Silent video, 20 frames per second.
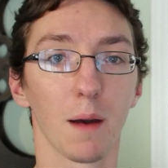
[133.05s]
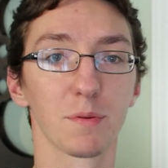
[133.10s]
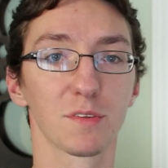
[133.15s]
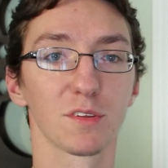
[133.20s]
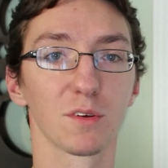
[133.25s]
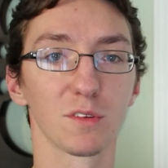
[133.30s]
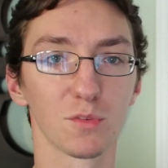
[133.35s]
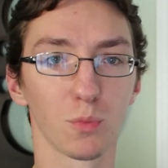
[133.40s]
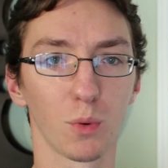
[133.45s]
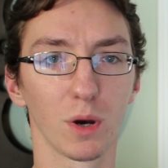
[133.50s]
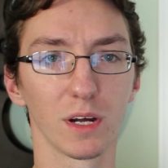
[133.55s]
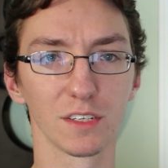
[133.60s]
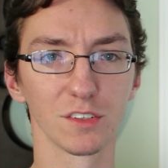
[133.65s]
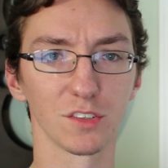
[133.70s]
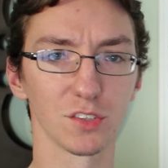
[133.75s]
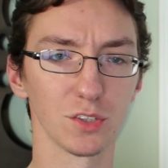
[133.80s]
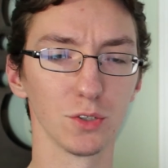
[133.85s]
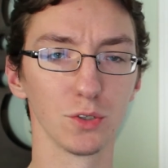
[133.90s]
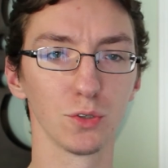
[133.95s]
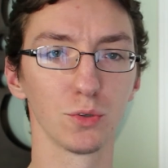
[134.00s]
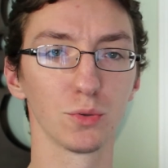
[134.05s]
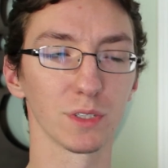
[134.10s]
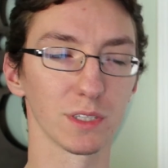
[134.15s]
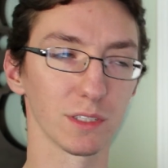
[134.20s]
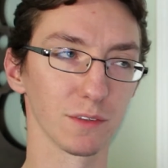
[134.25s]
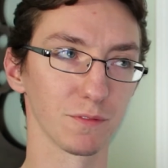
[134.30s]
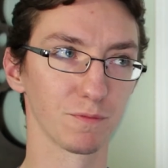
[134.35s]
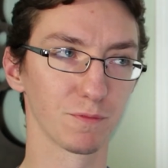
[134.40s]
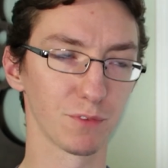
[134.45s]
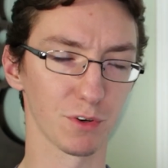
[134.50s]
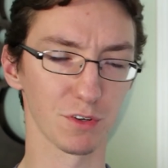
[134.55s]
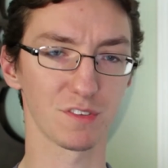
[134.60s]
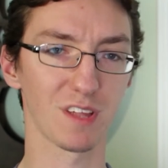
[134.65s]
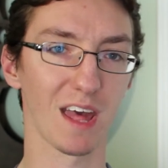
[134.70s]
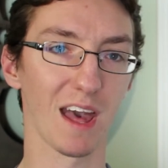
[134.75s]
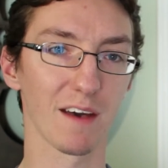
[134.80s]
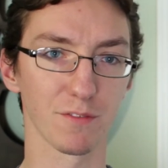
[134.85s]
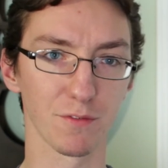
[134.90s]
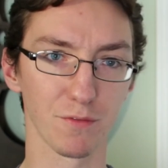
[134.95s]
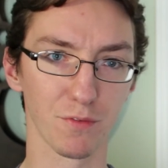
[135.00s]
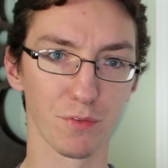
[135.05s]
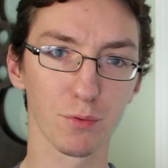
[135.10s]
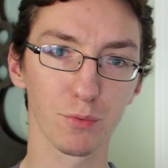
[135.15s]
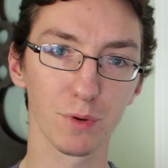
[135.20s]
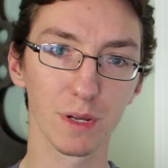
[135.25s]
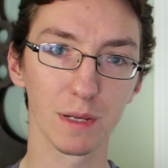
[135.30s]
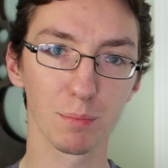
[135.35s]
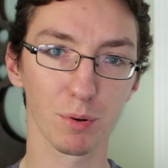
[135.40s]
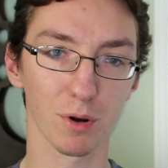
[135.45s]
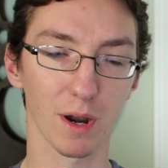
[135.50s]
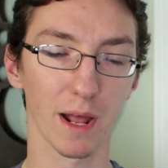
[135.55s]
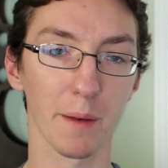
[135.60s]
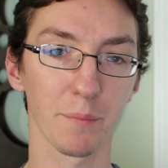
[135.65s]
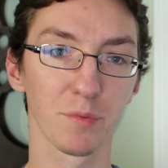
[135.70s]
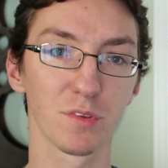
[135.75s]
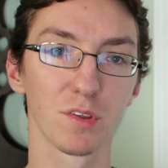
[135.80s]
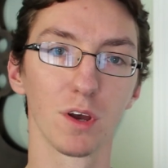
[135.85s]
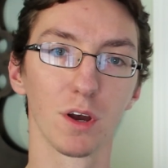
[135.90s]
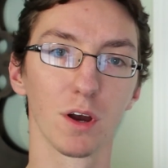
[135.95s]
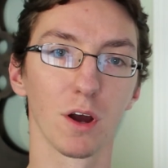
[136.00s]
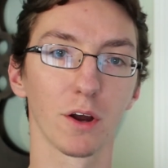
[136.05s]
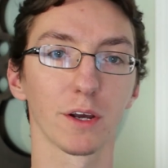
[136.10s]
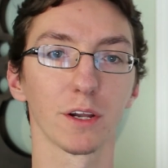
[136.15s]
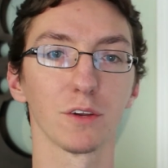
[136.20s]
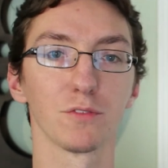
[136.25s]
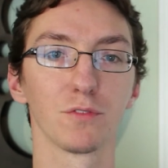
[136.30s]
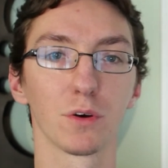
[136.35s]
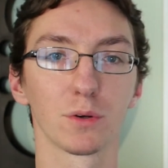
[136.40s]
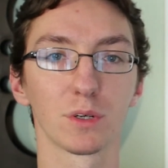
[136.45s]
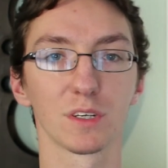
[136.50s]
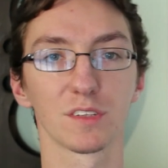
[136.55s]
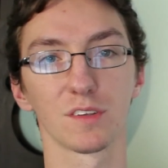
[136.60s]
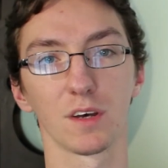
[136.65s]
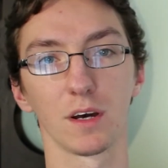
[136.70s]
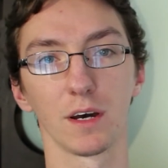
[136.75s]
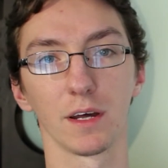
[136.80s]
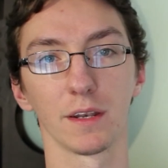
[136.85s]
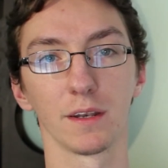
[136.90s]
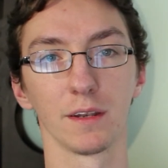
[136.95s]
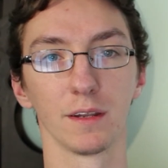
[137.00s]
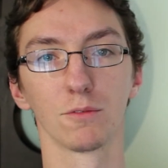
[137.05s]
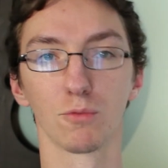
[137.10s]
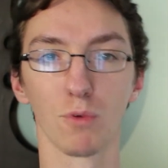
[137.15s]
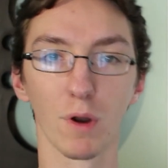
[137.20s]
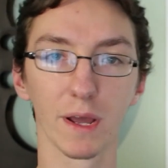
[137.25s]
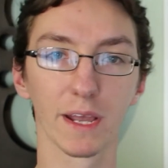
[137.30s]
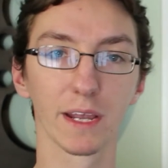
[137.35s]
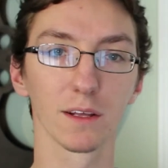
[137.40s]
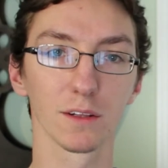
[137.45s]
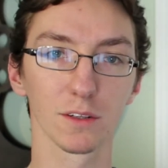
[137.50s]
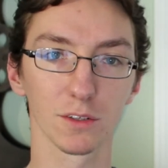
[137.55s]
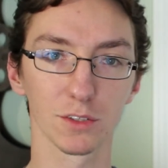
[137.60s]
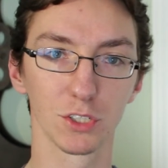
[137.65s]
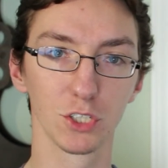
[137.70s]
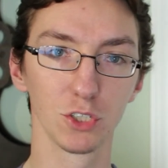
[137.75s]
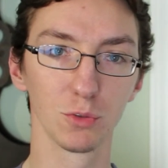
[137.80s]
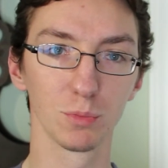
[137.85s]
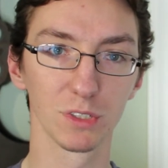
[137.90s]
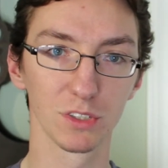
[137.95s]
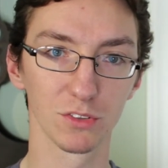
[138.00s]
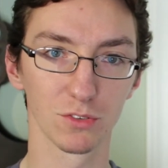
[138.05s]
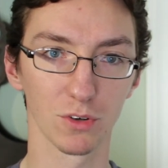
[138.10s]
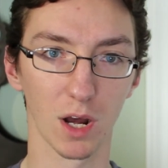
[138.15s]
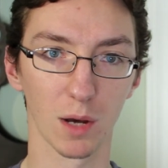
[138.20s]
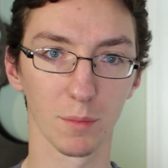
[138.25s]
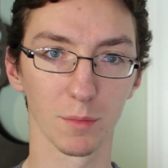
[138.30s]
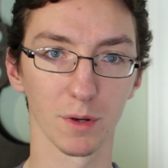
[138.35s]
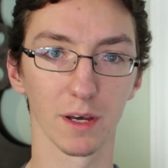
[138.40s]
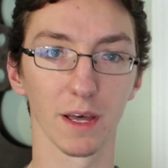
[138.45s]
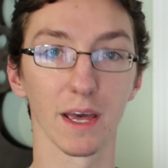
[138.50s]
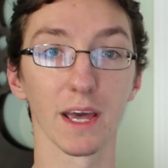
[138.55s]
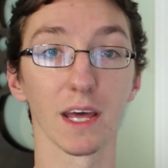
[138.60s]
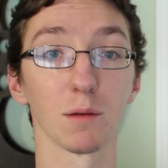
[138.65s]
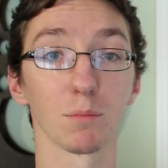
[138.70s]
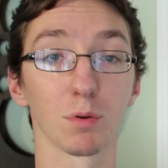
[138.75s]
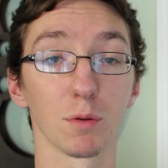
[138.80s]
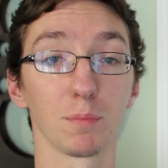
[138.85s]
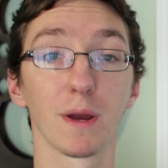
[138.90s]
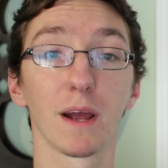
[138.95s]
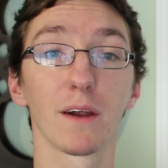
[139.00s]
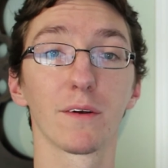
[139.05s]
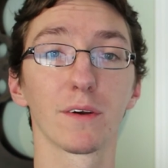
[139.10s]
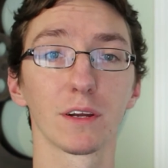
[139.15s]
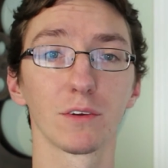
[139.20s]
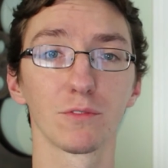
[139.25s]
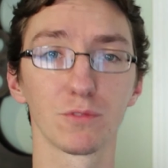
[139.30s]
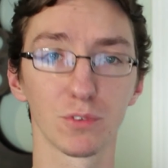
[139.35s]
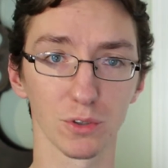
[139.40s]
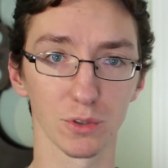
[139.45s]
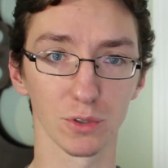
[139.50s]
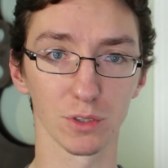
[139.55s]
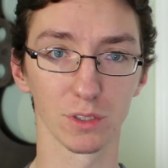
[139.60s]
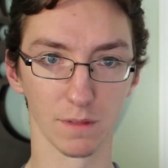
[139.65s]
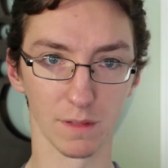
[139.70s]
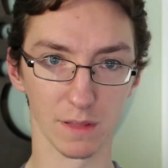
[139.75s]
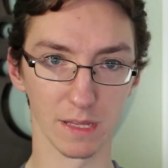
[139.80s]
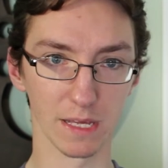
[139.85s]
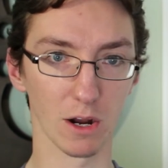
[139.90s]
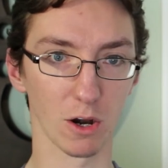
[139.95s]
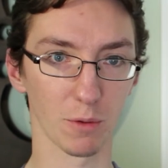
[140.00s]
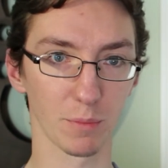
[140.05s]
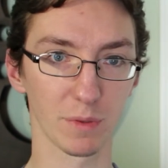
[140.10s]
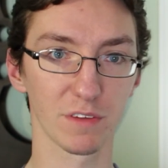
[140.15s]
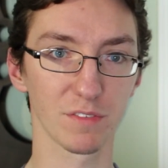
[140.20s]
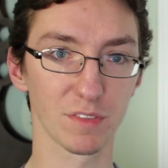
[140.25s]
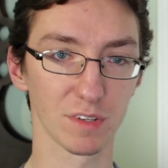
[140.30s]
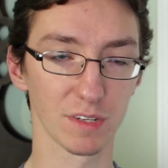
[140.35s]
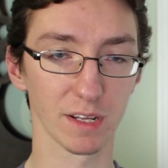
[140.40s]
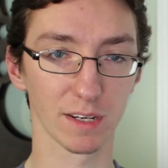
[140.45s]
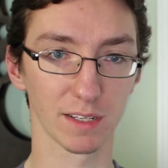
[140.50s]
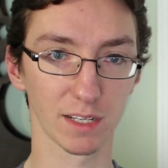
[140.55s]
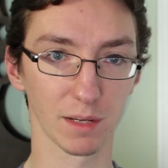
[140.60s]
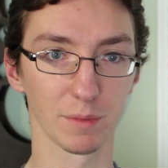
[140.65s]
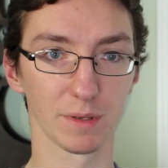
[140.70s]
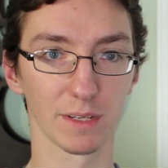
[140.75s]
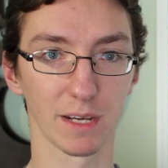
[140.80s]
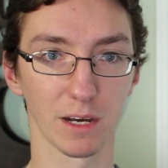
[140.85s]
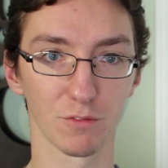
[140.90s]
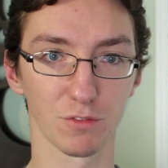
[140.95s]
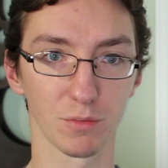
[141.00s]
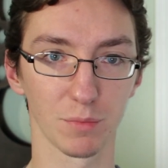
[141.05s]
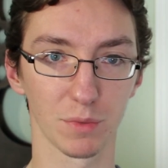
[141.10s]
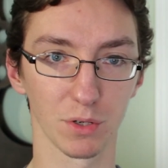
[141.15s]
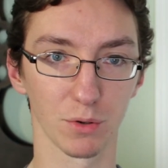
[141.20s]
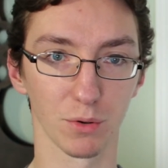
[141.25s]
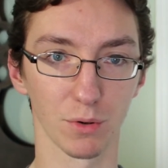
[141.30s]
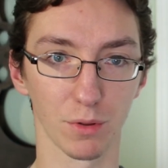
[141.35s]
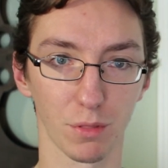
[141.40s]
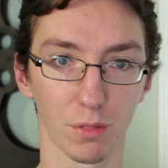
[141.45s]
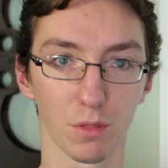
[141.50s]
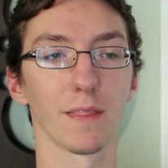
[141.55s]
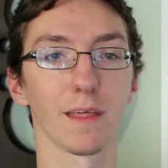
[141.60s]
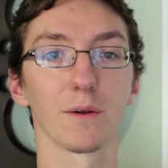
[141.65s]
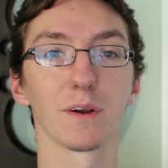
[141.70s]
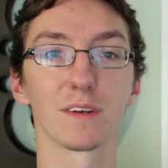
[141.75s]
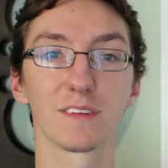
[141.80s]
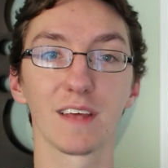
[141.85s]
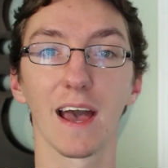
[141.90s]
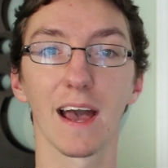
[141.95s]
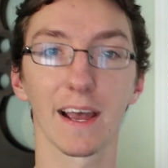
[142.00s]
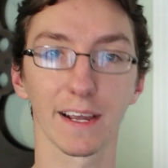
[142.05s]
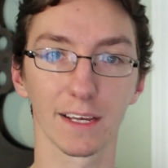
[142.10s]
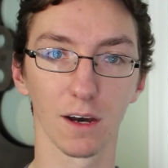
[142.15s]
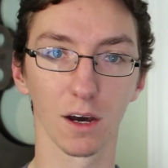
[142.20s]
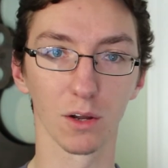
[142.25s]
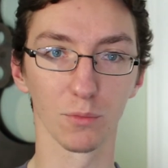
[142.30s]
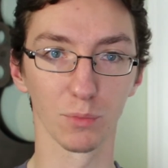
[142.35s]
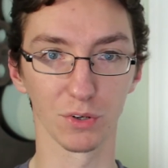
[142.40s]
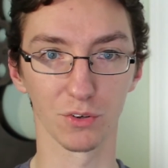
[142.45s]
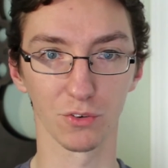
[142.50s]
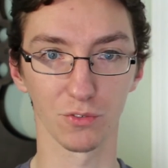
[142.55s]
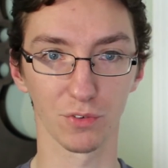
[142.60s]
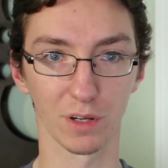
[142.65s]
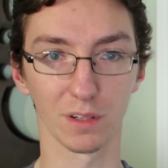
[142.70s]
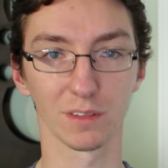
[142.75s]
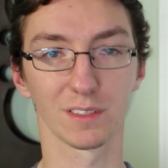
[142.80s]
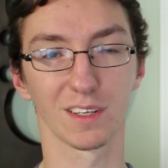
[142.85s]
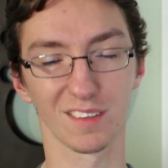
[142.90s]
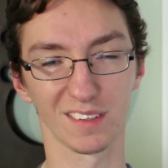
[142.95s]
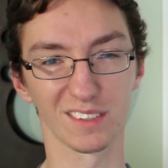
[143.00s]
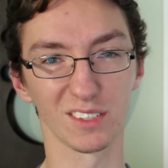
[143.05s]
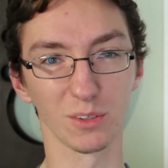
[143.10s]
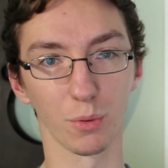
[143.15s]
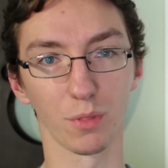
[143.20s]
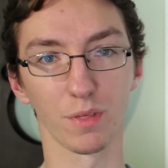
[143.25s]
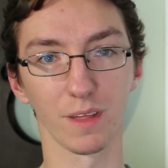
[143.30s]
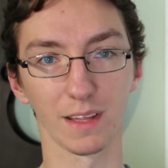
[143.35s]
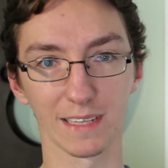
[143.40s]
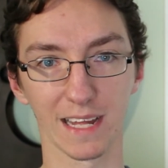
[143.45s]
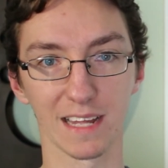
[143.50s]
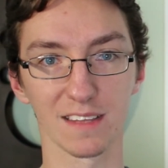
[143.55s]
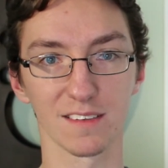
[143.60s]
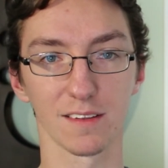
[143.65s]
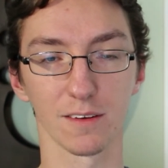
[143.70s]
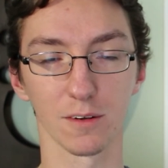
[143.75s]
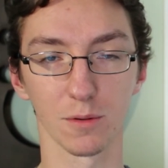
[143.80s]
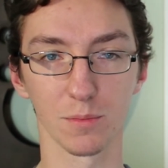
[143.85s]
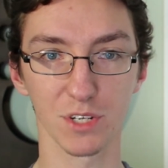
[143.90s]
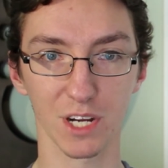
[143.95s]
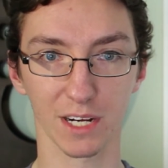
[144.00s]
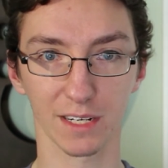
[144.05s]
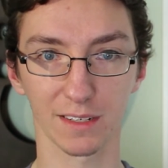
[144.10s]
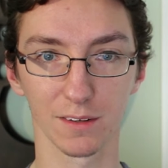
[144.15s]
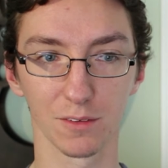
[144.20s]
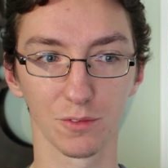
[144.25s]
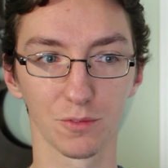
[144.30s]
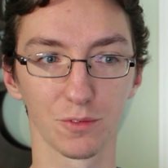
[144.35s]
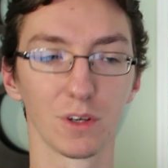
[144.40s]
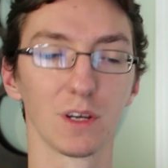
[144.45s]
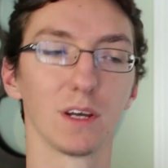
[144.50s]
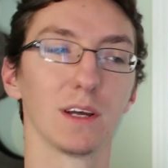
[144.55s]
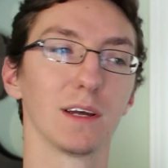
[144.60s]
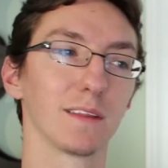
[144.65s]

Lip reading: Episodes 1, 2, and the first half of 3, perhaps, are going to focus on regular human drama and preparing for the army of the dead coming down from the north, their attack on Winterfell, because I do think that's their objective.